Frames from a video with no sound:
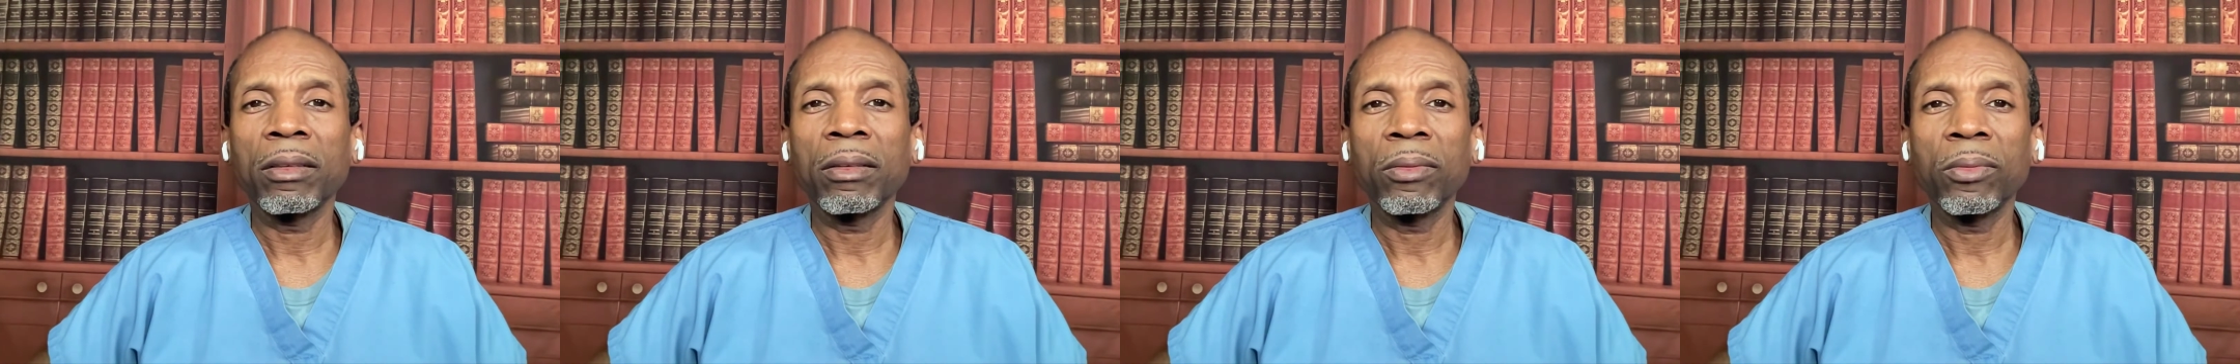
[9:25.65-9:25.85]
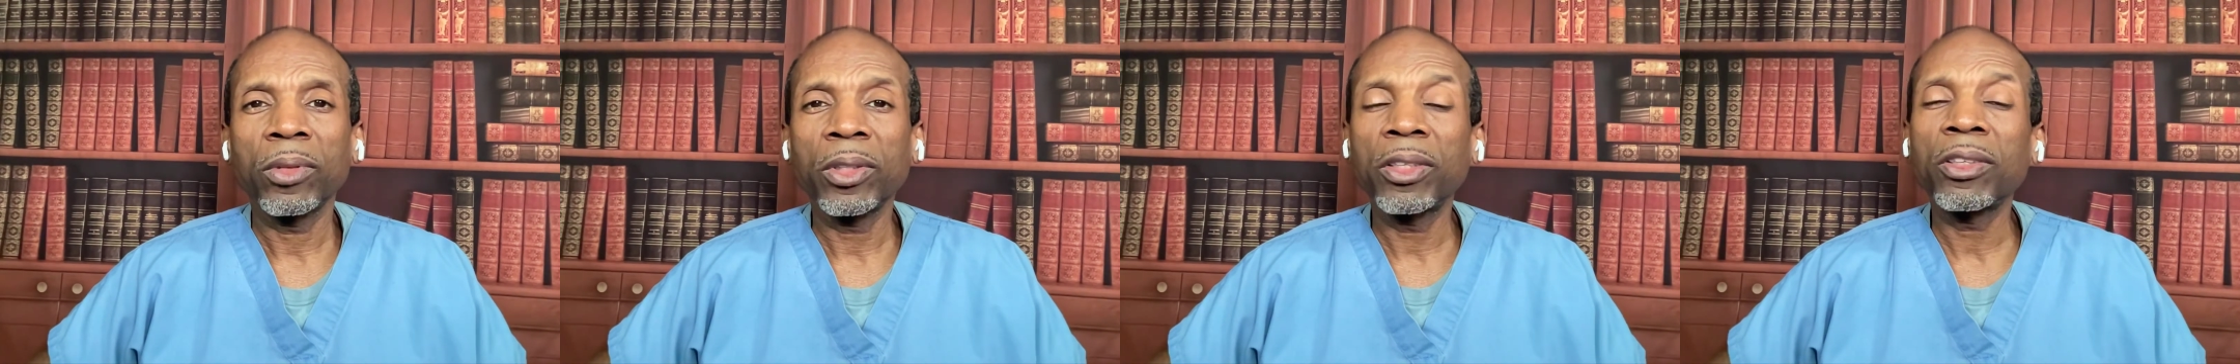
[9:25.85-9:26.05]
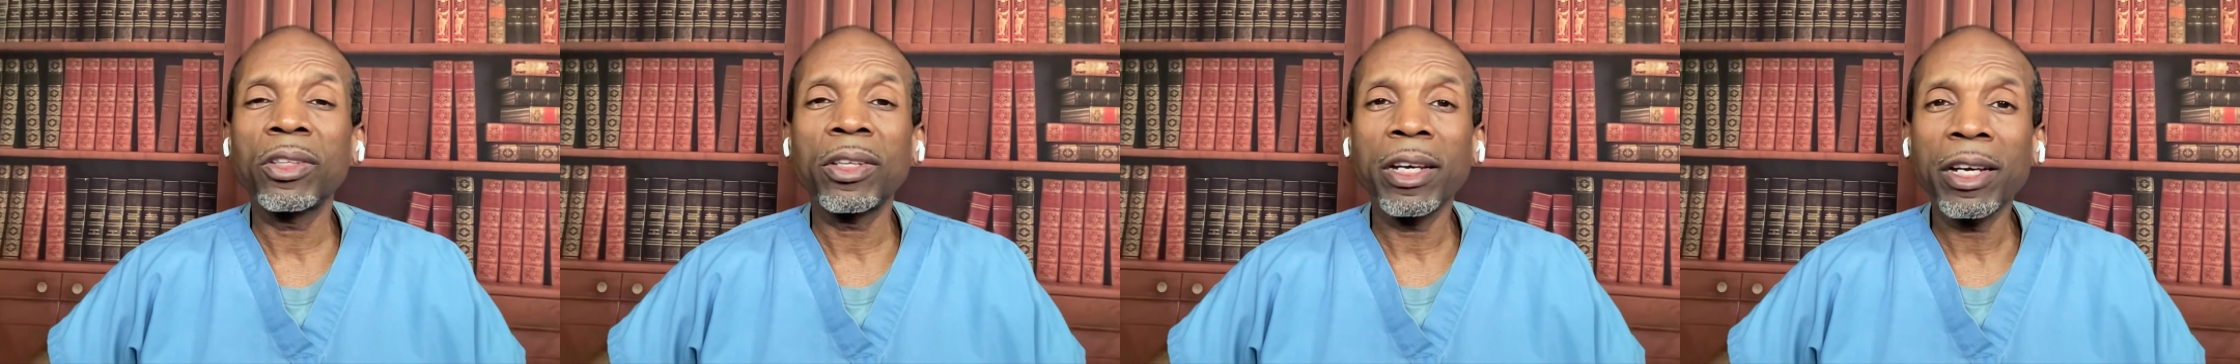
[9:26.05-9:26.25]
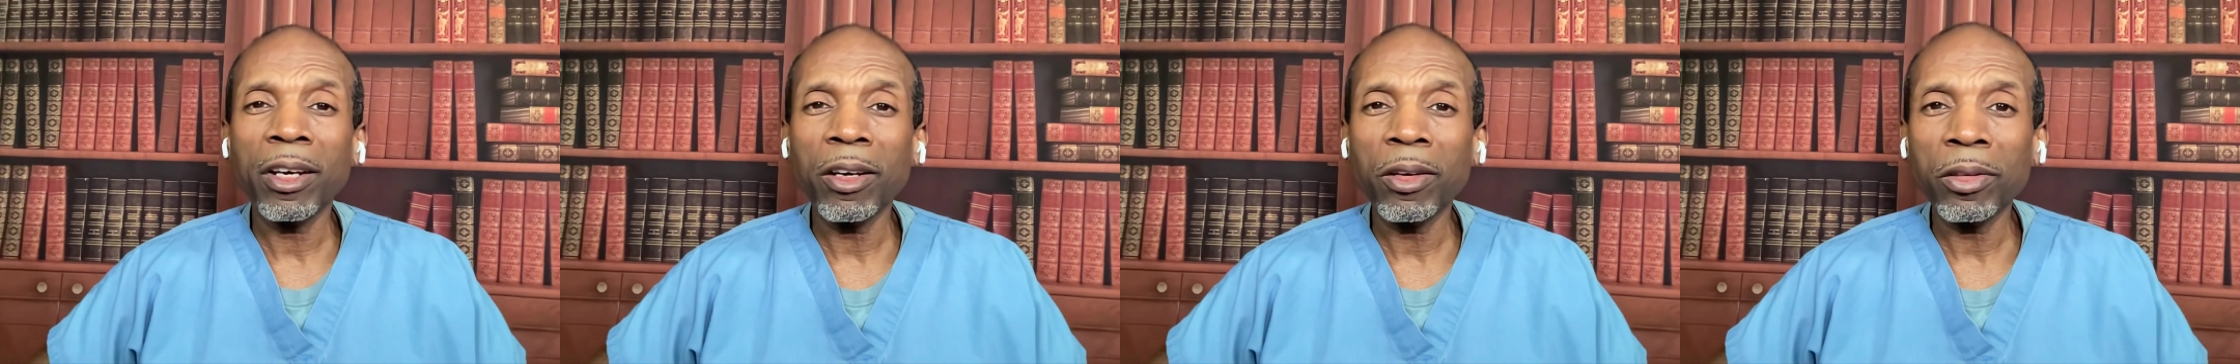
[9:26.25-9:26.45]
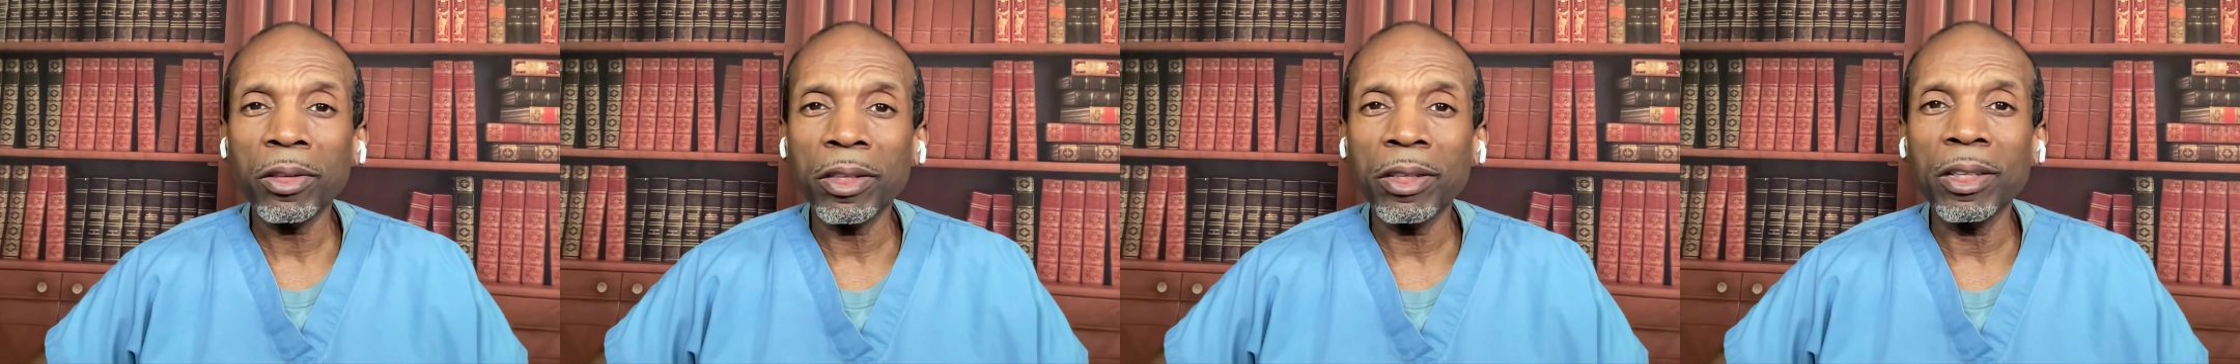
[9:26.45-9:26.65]
which is the
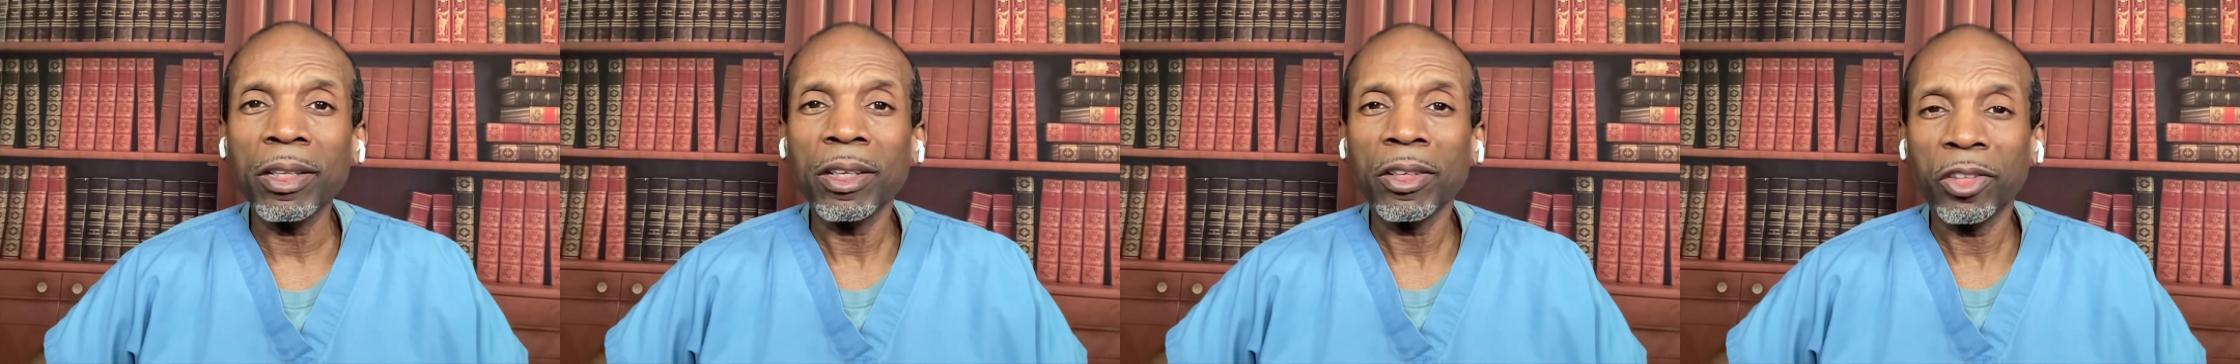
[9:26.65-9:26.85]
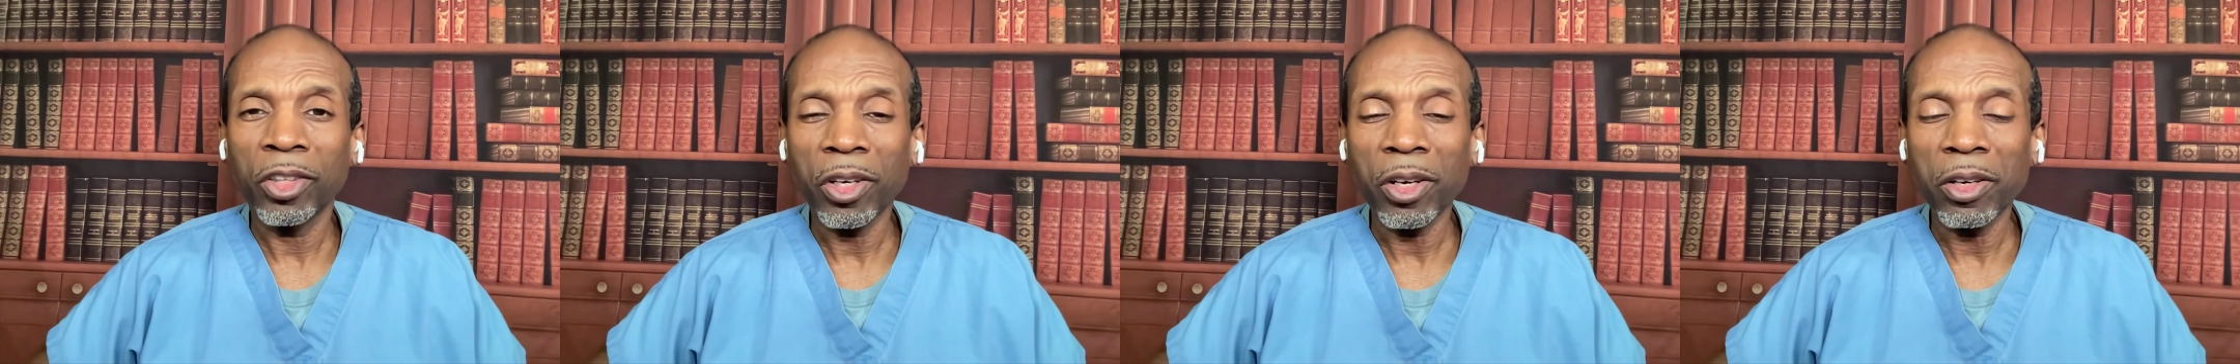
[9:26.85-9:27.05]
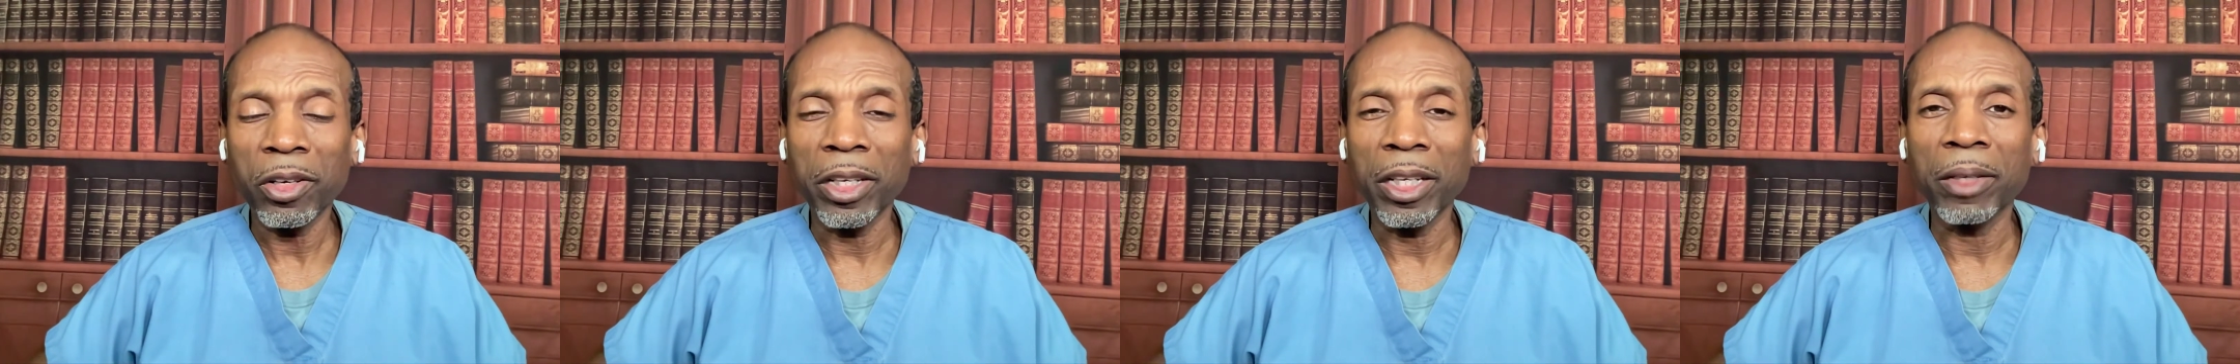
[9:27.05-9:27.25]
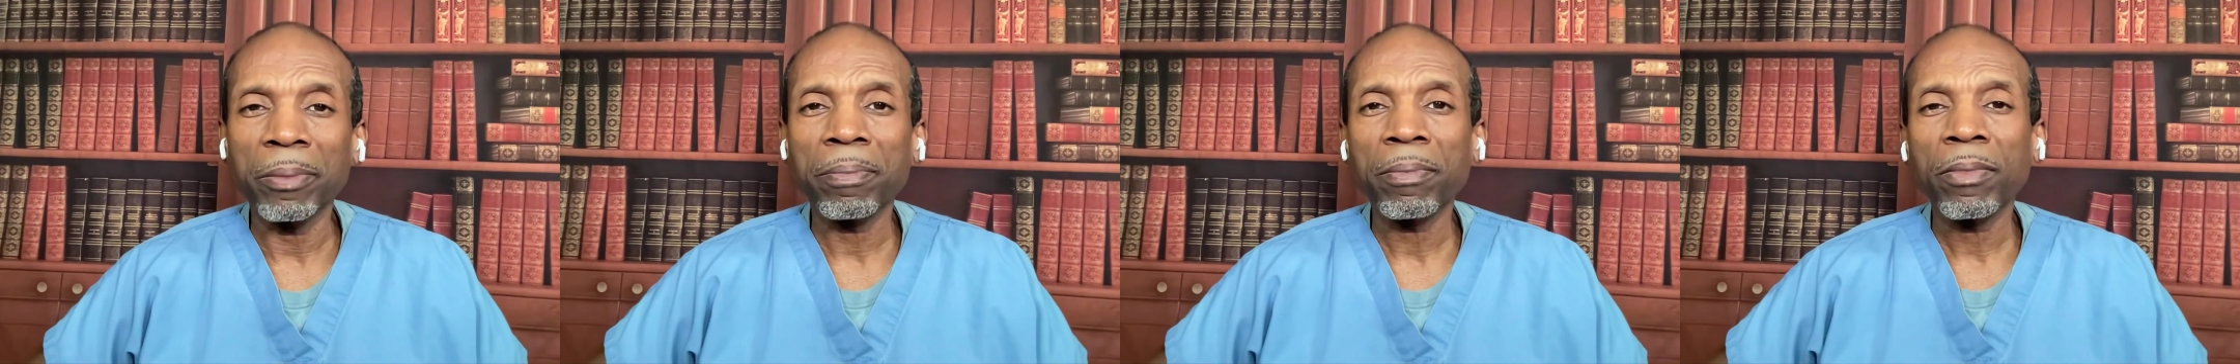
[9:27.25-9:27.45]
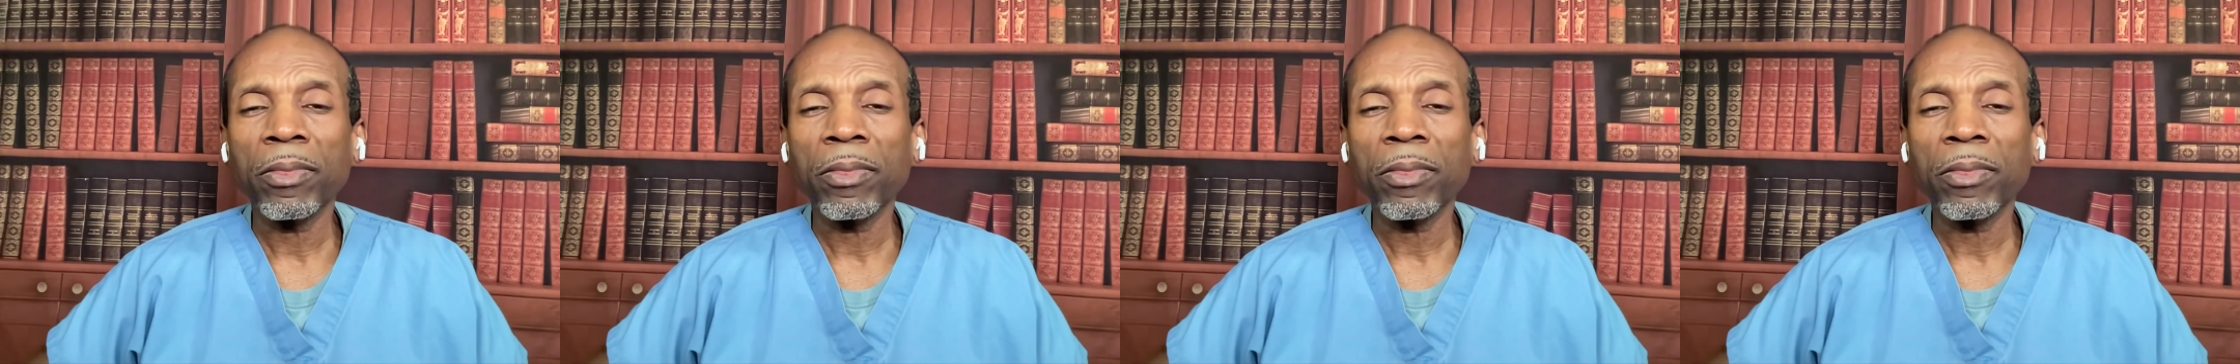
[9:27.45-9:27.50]
healthy journey,